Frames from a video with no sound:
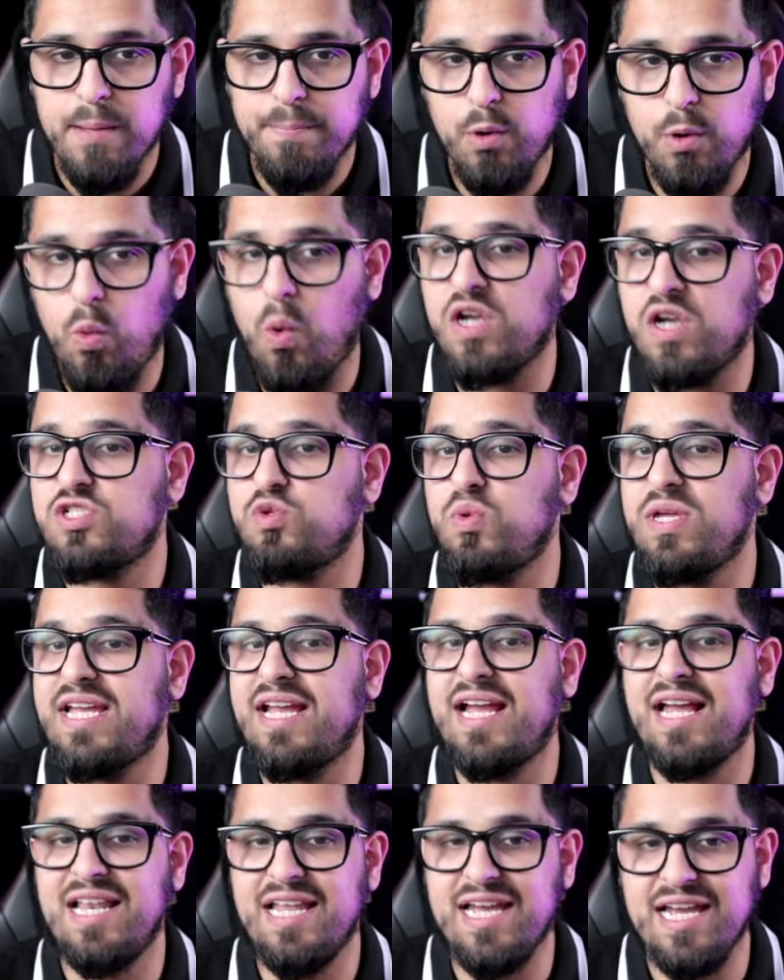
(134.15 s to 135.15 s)
But once we
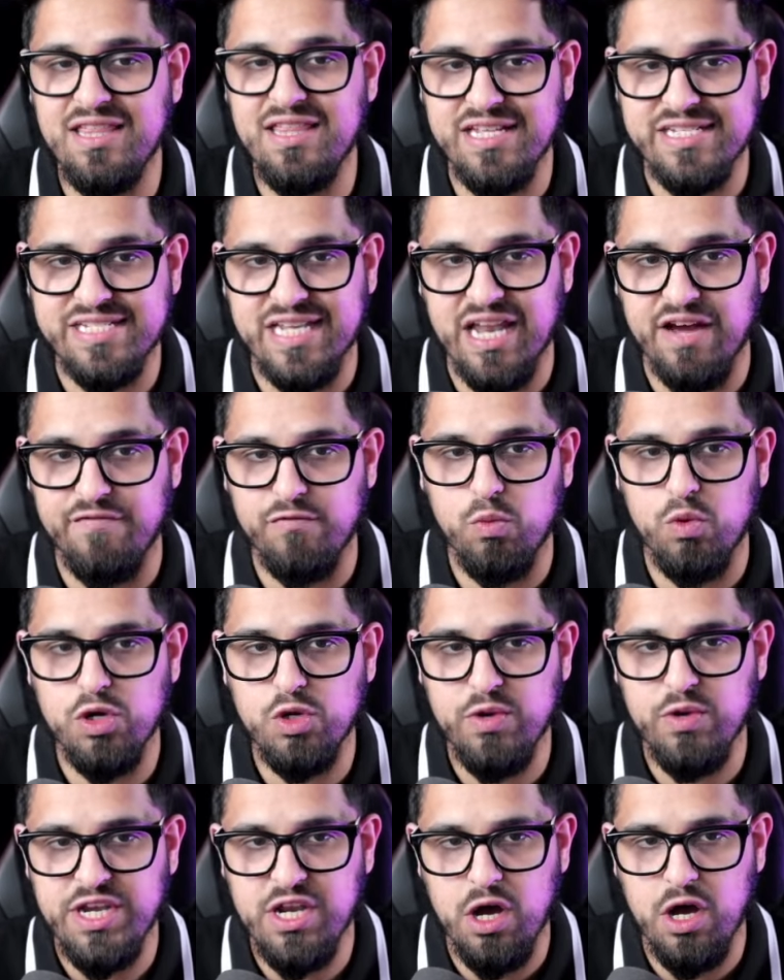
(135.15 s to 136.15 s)
clear this level, what
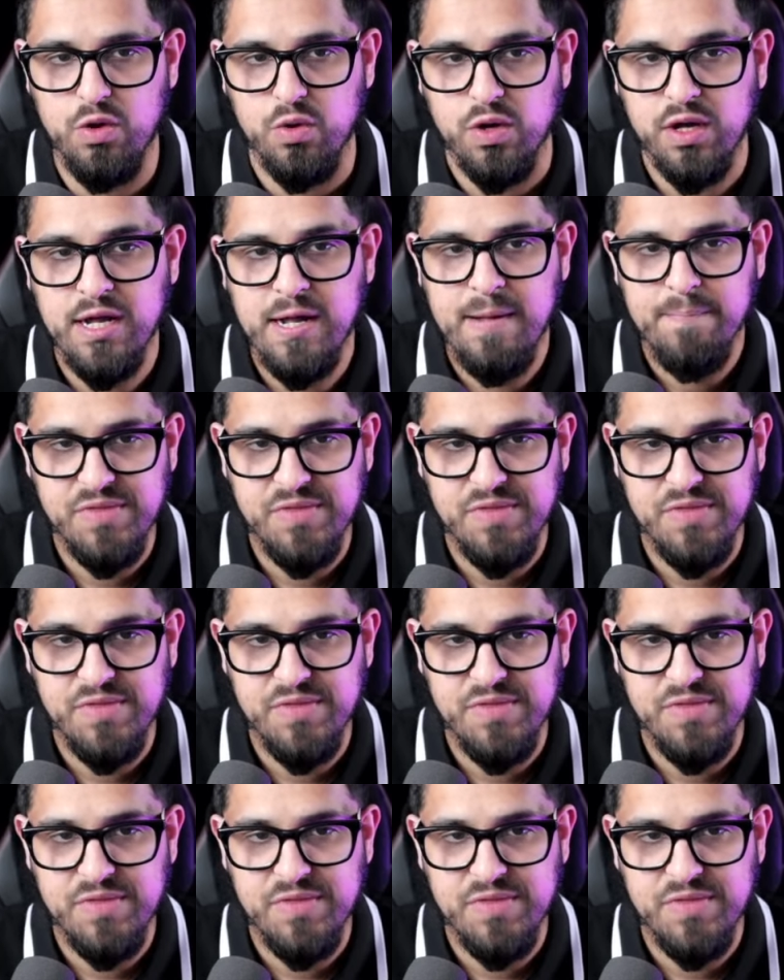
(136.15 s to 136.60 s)
do we know?